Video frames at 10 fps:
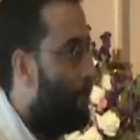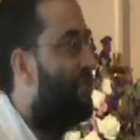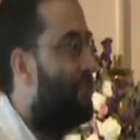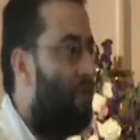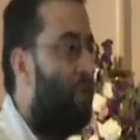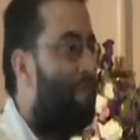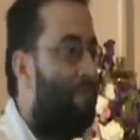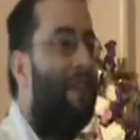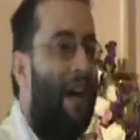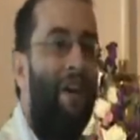But you know,
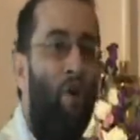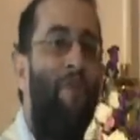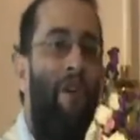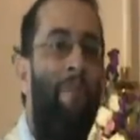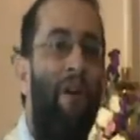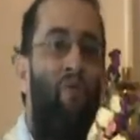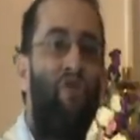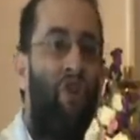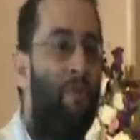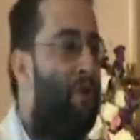I hope that by the
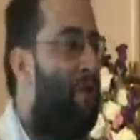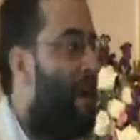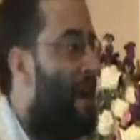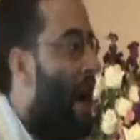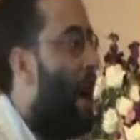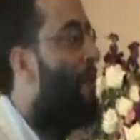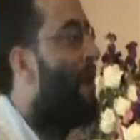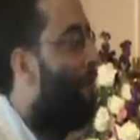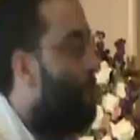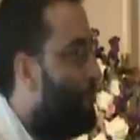summer I will
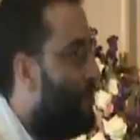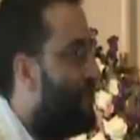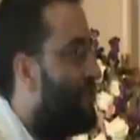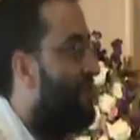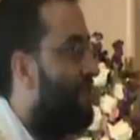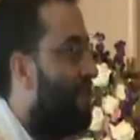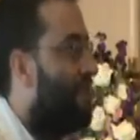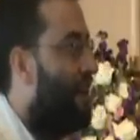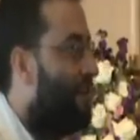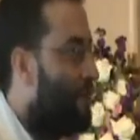have a priest
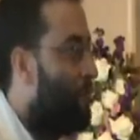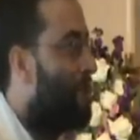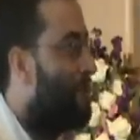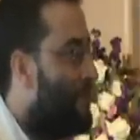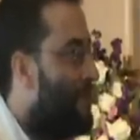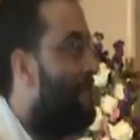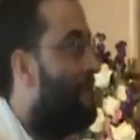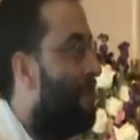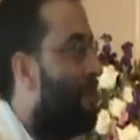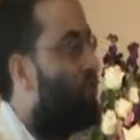enabling me
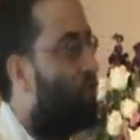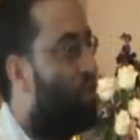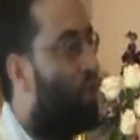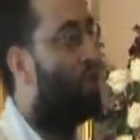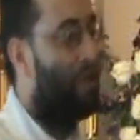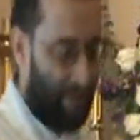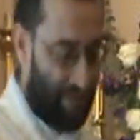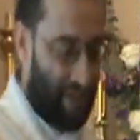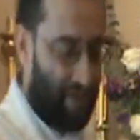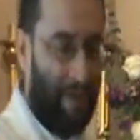to go and
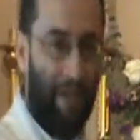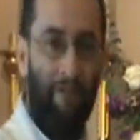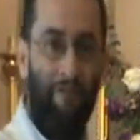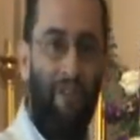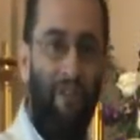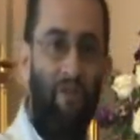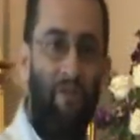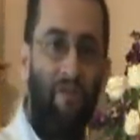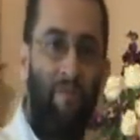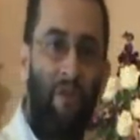take my
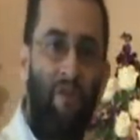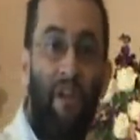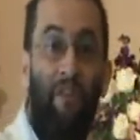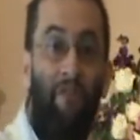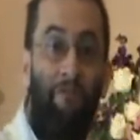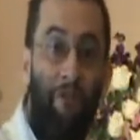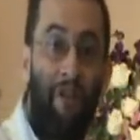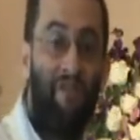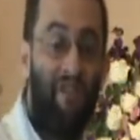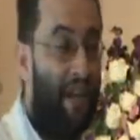vacations, because I've got
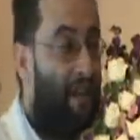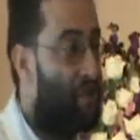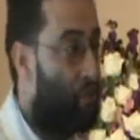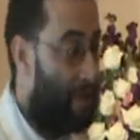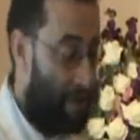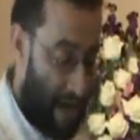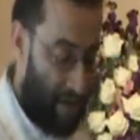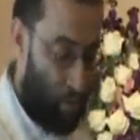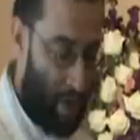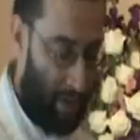friends elsewhere
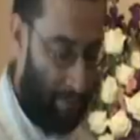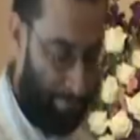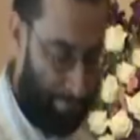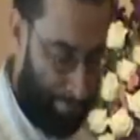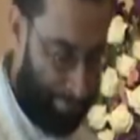as well.